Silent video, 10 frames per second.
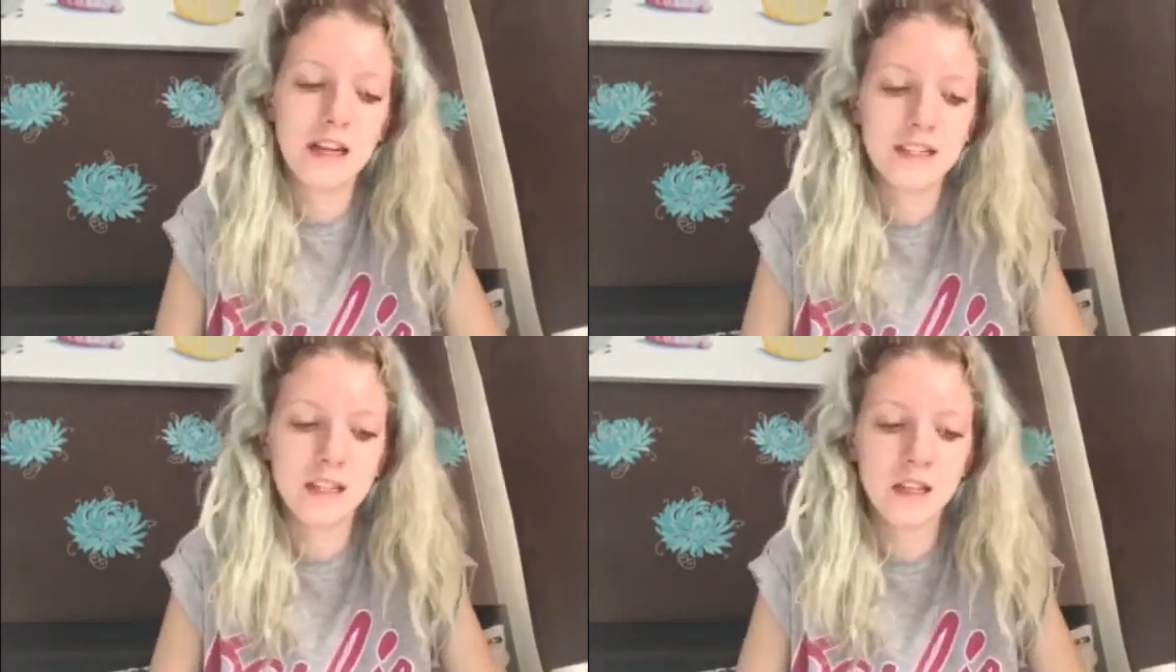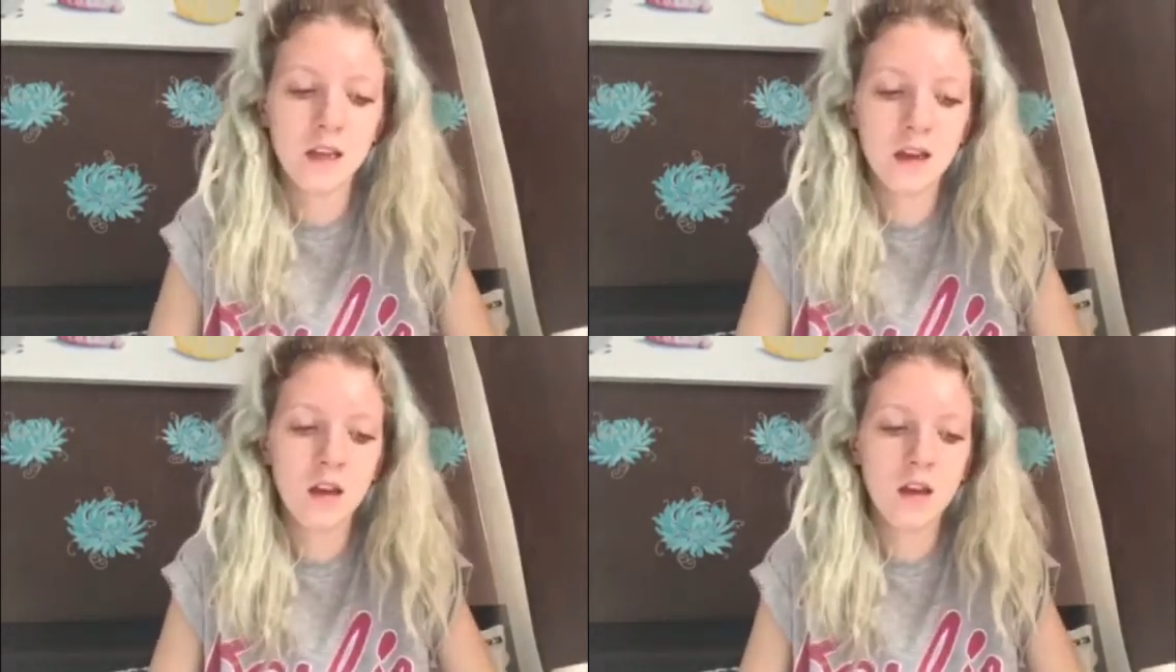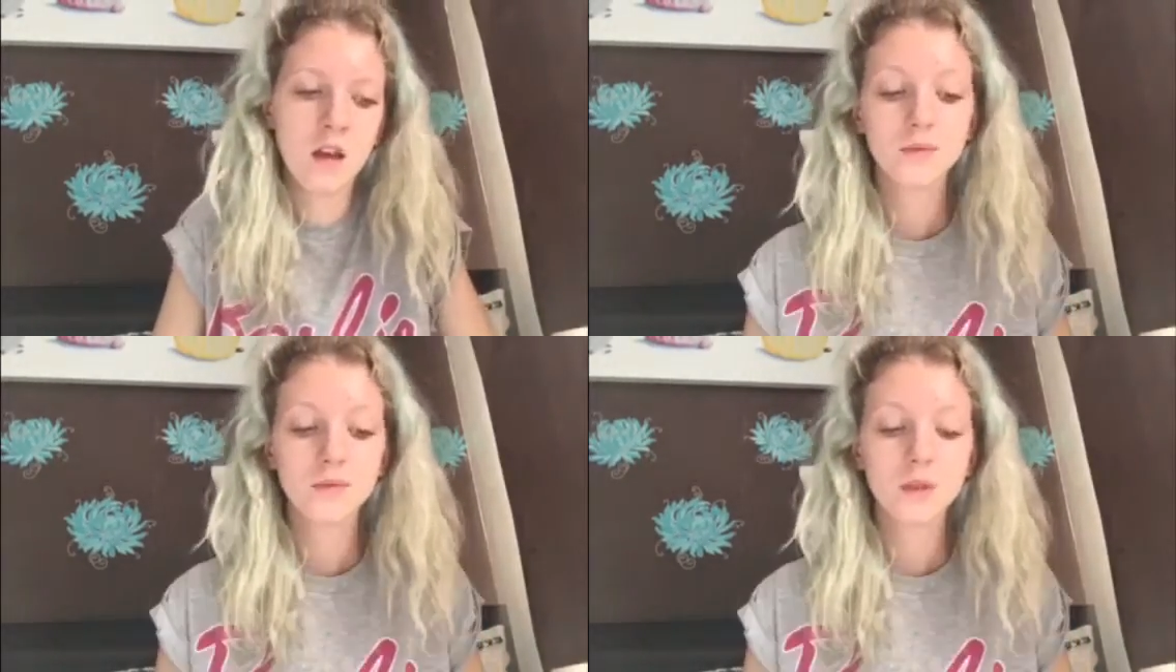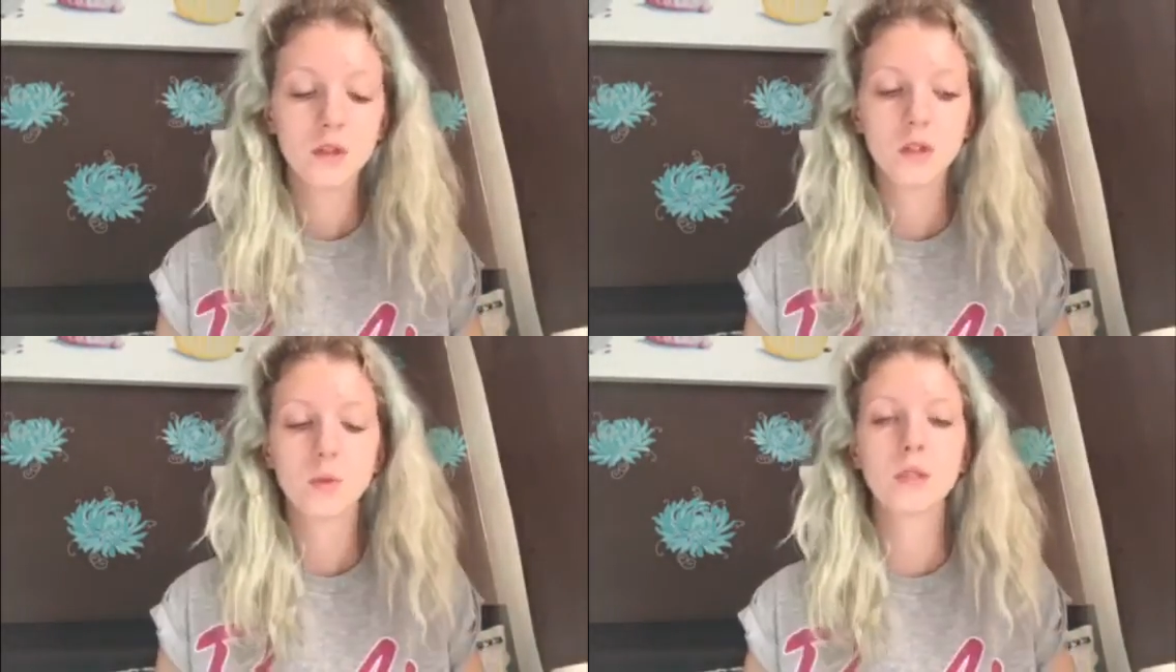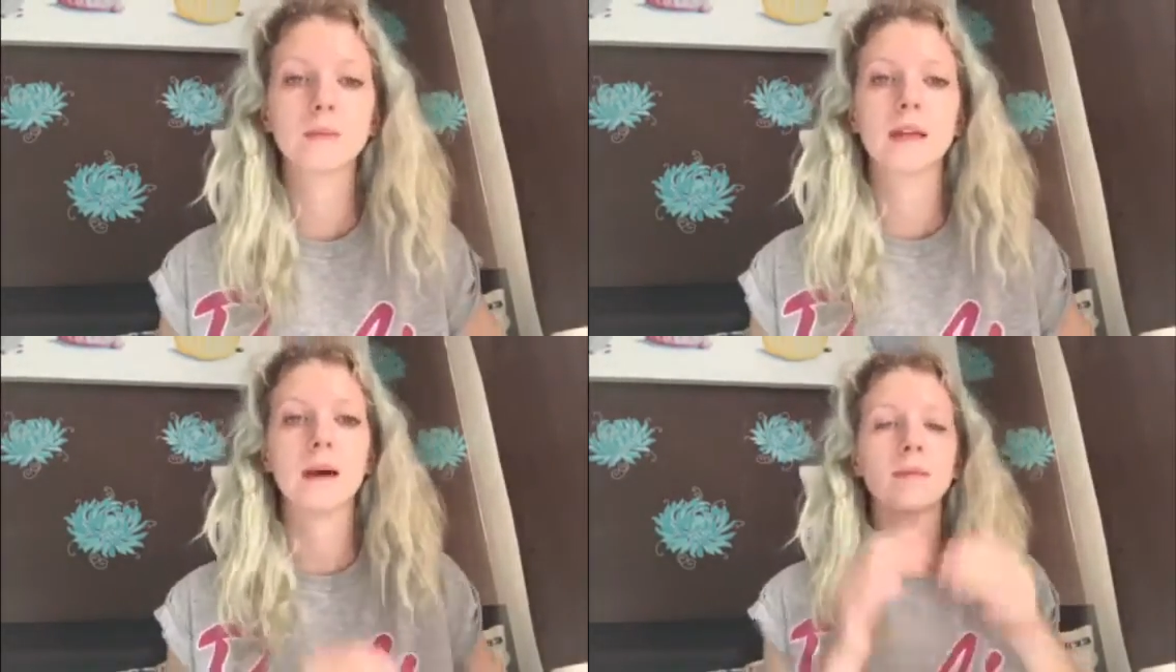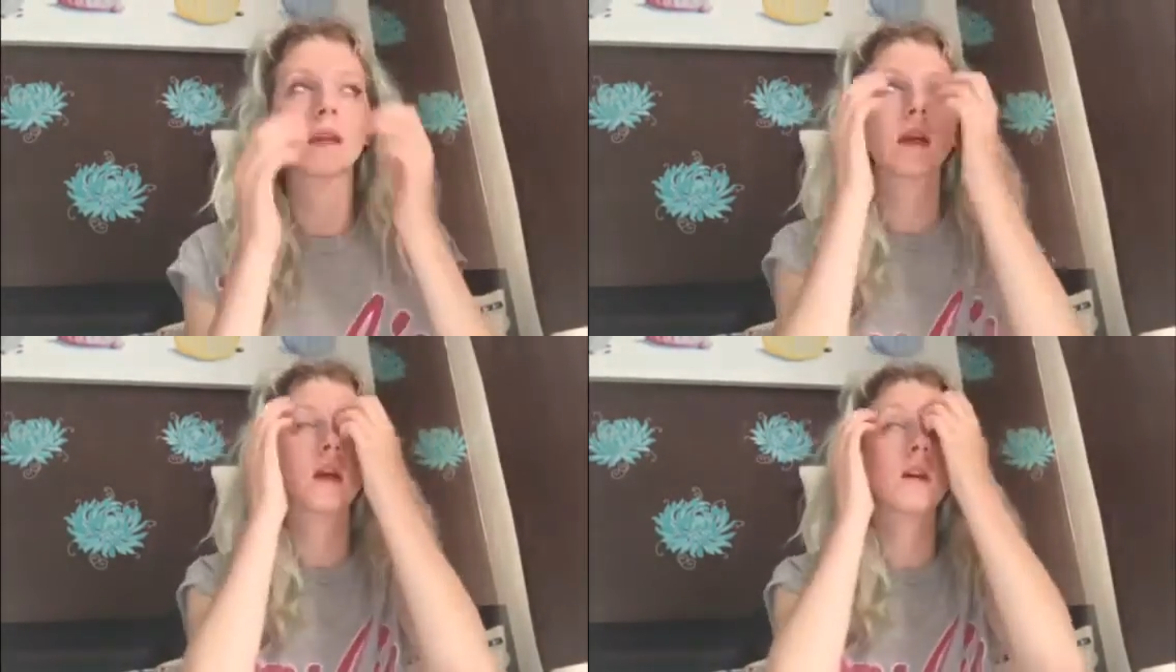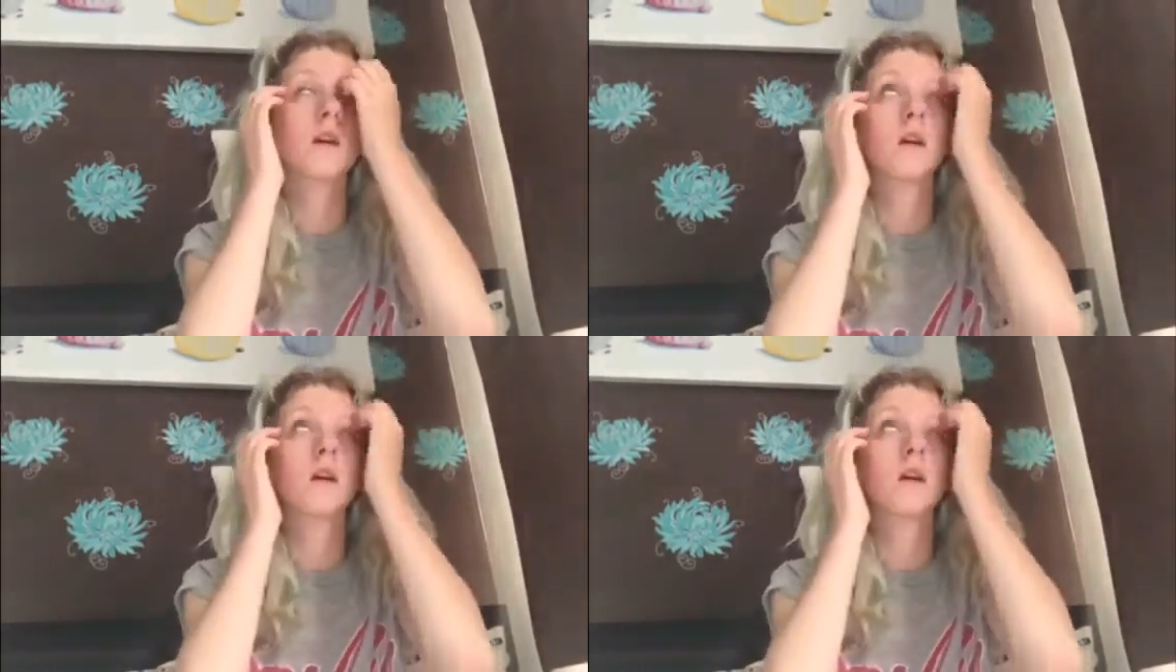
listen. So what's been happening?